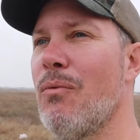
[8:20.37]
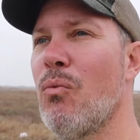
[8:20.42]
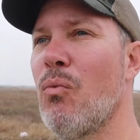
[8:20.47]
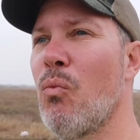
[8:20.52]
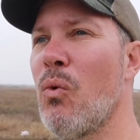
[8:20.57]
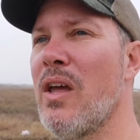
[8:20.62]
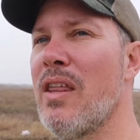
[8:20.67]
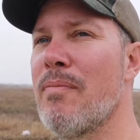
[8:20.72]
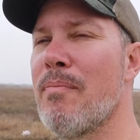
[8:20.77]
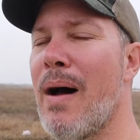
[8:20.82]

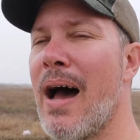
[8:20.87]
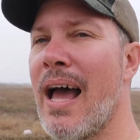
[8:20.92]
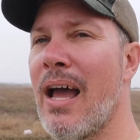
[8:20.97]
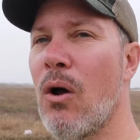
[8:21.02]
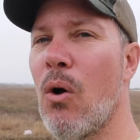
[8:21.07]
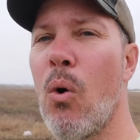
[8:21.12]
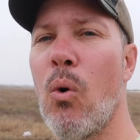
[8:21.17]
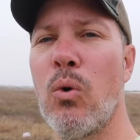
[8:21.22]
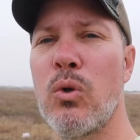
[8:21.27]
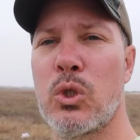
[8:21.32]
With my
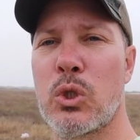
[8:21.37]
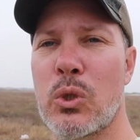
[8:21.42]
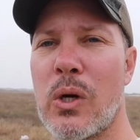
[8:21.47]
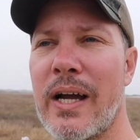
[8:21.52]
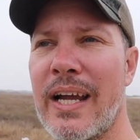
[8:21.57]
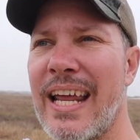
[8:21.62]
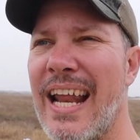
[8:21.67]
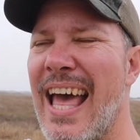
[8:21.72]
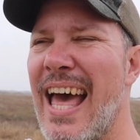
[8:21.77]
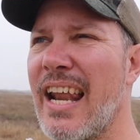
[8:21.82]
old
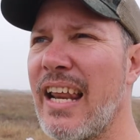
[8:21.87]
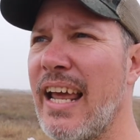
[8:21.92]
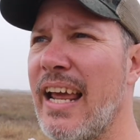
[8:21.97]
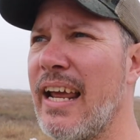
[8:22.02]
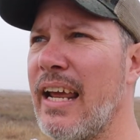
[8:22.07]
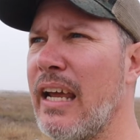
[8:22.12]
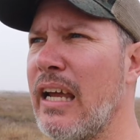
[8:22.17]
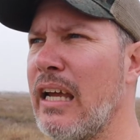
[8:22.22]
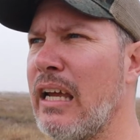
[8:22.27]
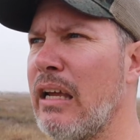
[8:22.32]
truck, it had
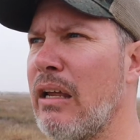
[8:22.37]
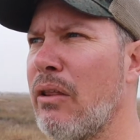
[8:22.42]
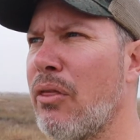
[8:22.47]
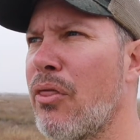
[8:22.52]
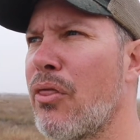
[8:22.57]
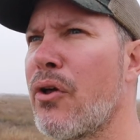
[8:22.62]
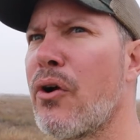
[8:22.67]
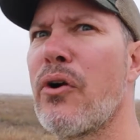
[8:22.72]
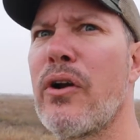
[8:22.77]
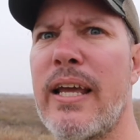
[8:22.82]
a
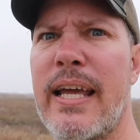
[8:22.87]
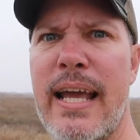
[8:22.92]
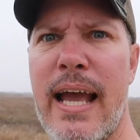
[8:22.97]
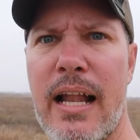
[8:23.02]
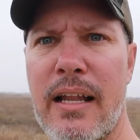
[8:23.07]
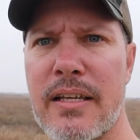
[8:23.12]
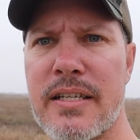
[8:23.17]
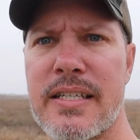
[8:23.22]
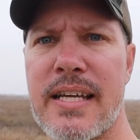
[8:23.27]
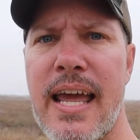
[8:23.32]

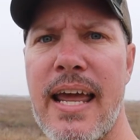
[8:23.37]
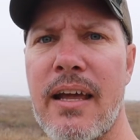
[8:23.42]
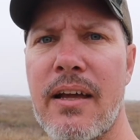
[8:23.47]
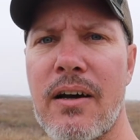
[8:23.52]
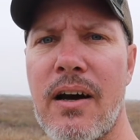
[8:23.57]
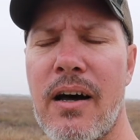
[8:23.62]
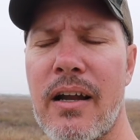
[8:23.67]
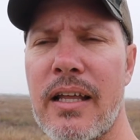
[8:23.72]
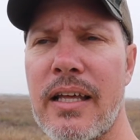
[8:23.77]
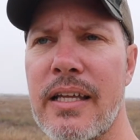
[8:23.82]
30-gallon tank
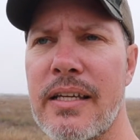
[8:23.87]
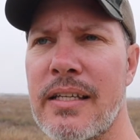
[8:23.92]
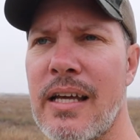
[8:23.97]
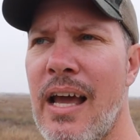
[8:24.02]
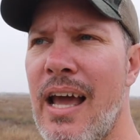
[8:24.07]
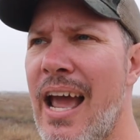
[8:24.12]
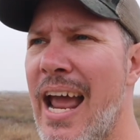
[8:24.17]
on it,